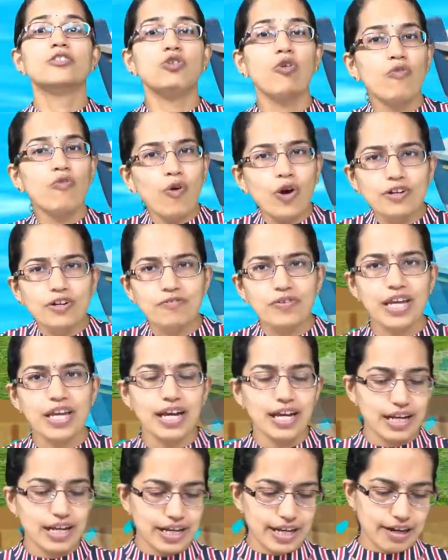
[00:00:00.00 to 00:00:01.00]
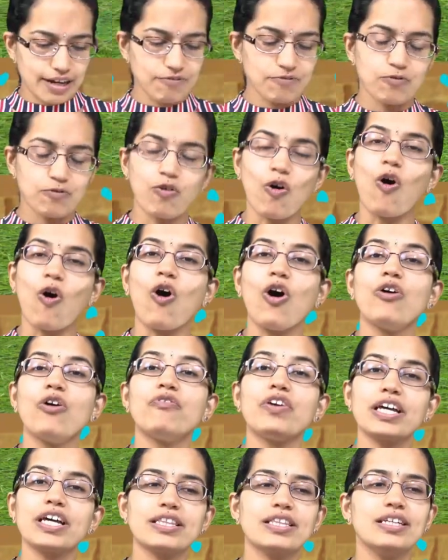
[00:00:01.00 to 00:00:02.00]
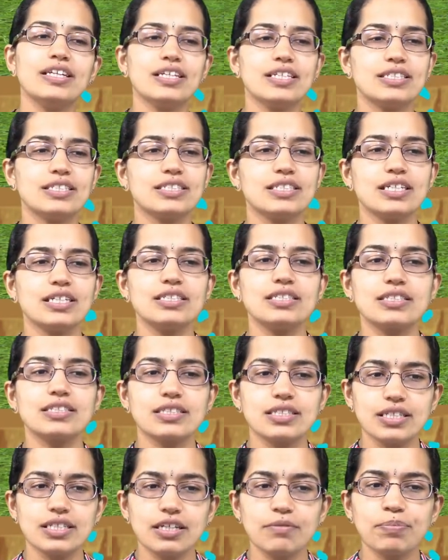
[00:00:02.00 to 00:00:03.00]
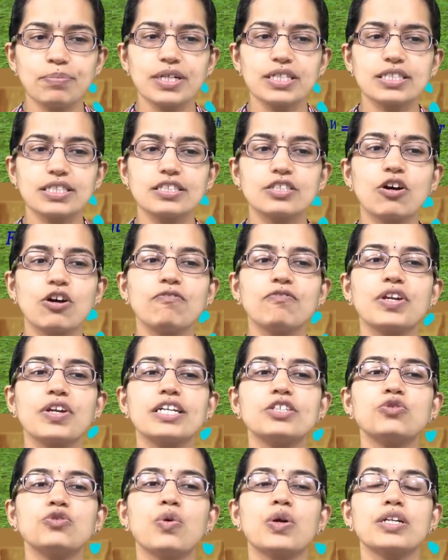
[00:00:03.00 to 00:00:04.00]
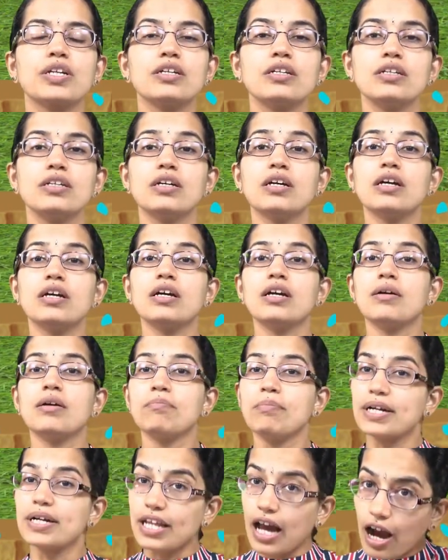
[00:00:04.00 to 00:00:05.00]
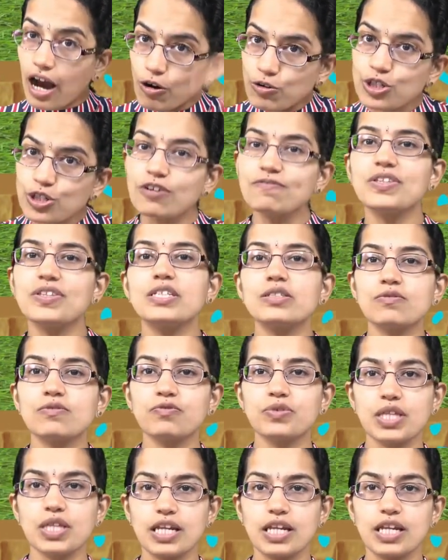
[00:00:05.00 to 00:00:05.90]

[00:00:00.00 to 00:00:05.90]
So what we are left with is just 3% of fresh water. But out of this